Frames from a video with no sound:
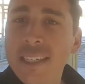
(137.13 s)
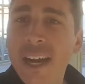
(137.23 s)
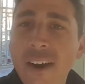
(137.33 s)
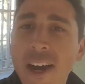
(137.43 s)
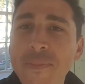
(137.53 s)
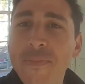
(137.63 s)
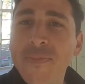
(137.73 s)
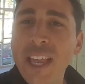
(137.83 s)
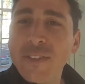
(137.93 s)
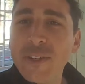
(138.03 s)
All right,
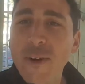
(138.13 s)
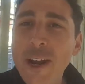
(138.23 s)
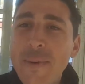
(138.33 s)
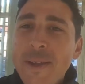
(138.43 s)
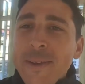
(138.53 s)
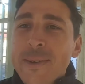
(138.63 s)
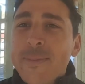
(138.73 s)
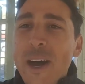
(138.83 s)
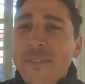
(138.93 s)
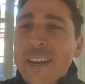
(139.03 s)
thanks for joining me.
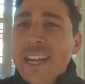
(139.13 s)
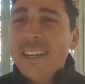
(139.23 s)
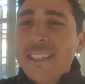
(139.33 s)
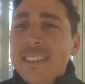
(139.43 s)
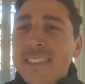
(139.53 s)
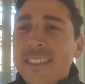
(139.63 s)
Bye for now.